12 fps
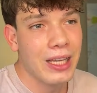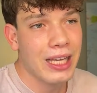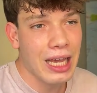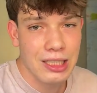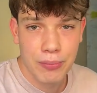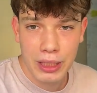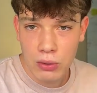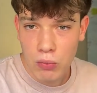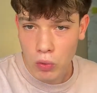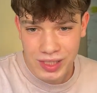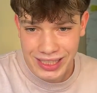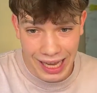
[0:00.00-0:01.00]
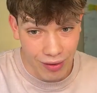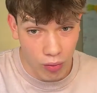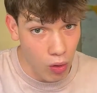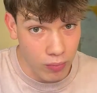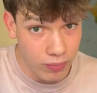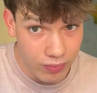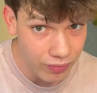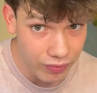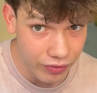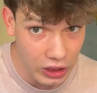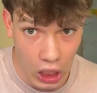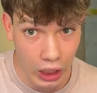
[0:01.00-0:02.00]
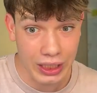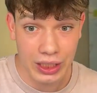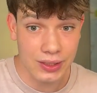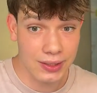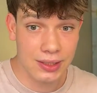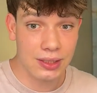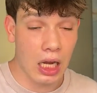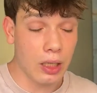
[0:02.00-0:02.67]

Gasperini won't stay at Rome for 9 years.